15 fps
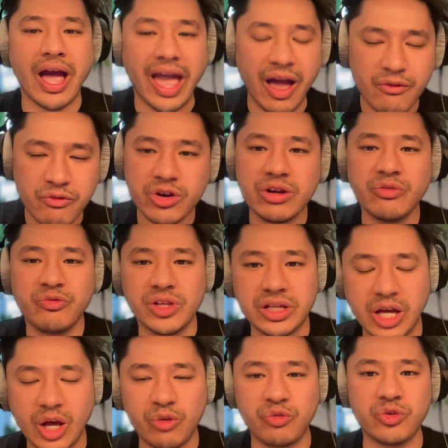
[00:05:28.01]
Every
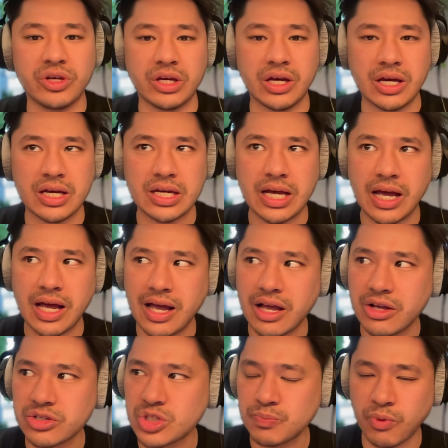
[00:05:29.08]
Philadelphia
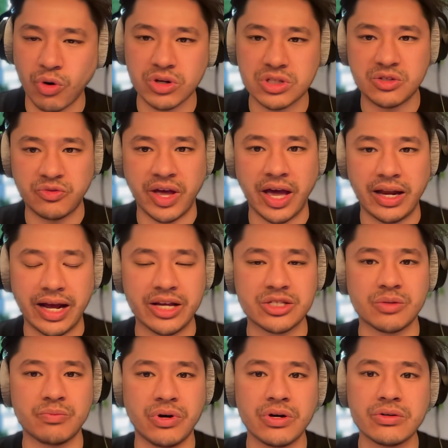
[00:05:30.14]
sports fan, I
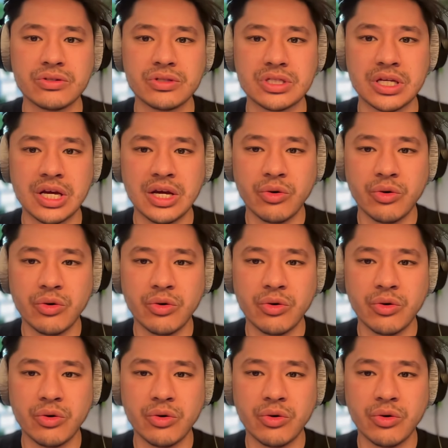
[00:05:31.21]
suppose,